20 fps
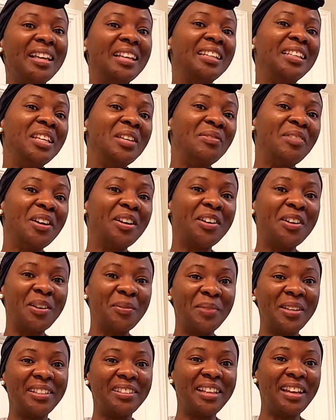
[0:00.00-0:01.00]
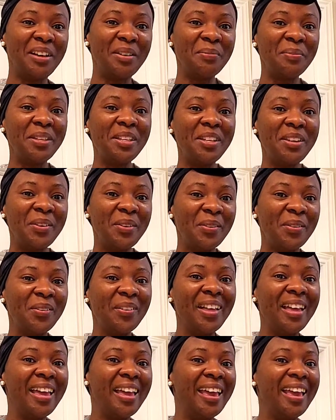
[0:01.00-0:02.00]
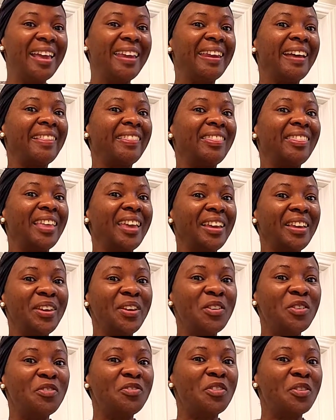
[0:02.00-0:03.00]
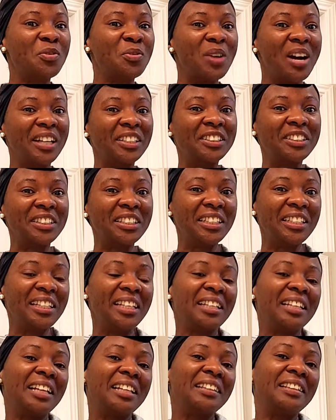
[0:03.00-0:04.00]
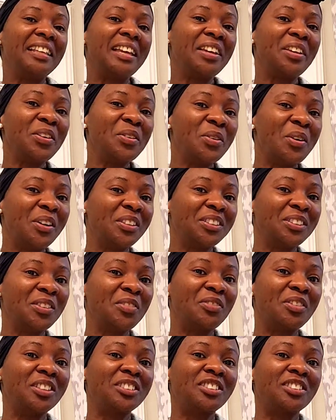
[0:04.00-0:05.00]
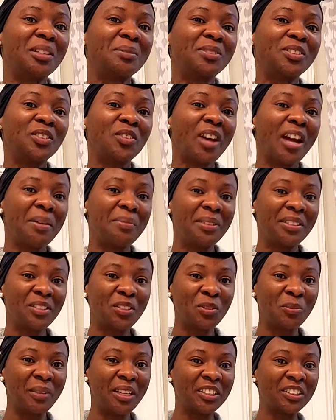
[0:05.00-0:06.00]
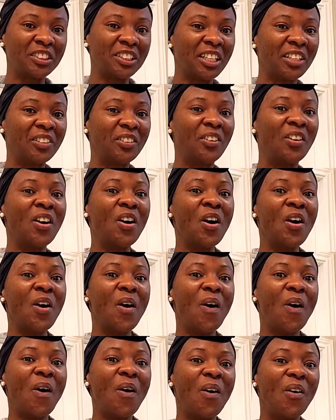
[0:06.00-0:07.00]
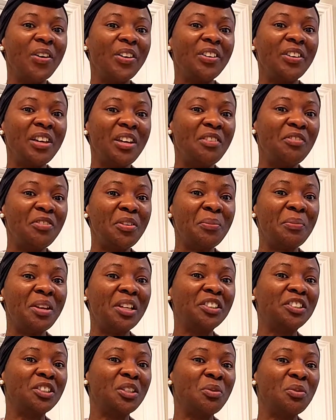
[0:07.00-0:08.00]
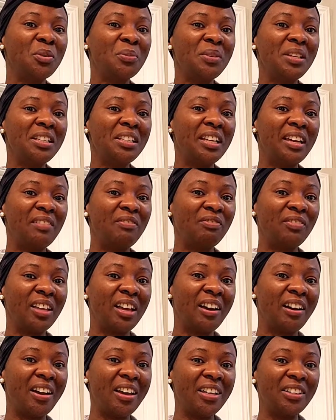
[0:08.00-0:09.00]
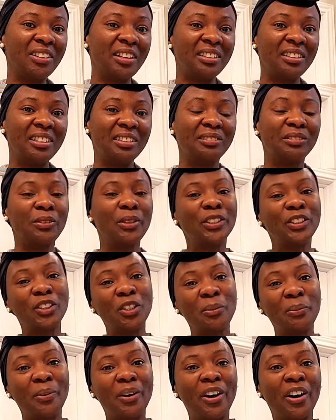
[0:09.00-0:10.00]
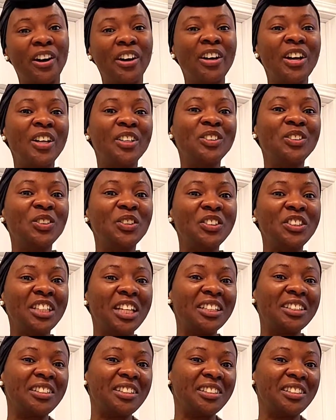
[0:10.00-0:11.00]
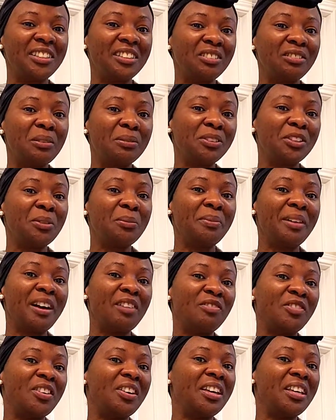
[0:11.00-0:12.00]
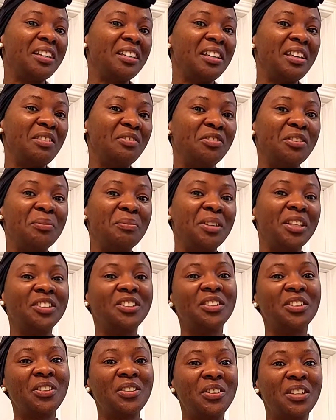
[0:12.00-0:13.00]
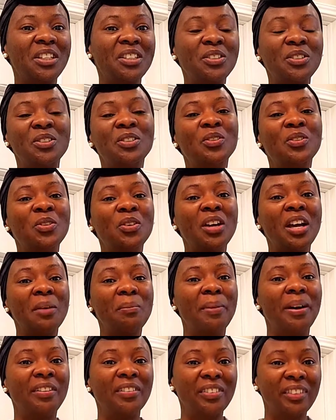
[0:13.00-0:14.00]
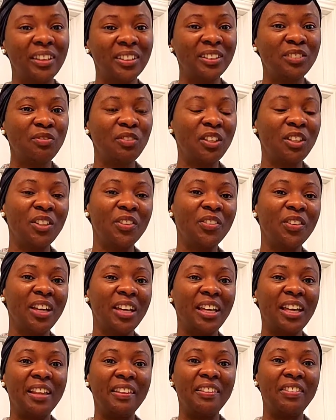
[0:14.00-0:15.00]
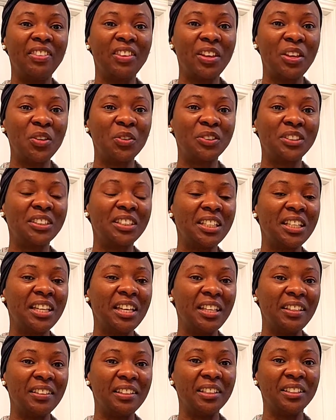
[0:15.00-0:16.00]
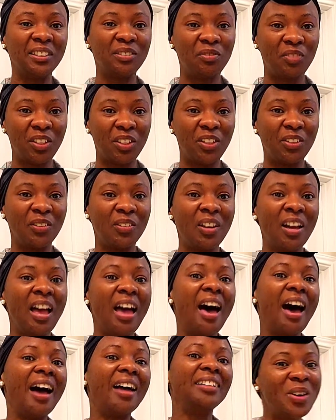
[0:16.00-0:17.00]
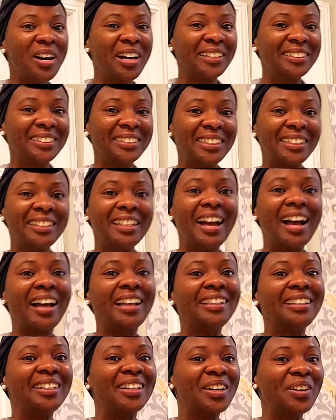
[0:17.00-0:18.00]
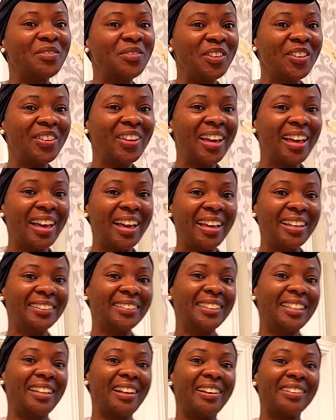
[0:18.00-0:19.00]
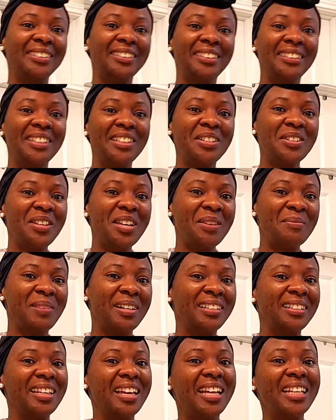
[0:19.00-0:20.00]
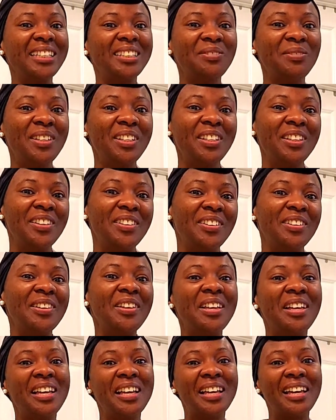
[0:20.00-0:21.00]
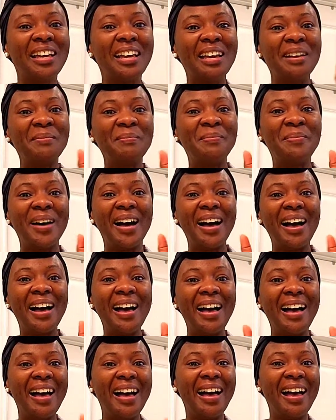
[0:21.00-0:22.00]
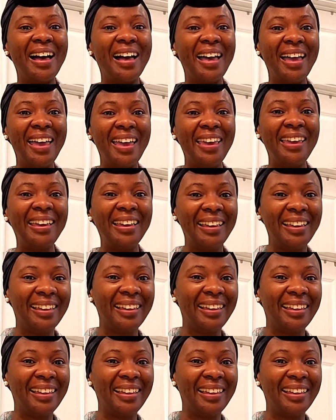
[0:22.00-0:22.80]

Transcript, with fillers: Leave a comment down below. And I thank you for watching. And I thank you also for subscribing to my channel. All the information will be left down in the description bar. So check the description bar for any information you need to know about this video and anything you see in this video. For watching, I love you guys and I'll see you in my next video. Bye.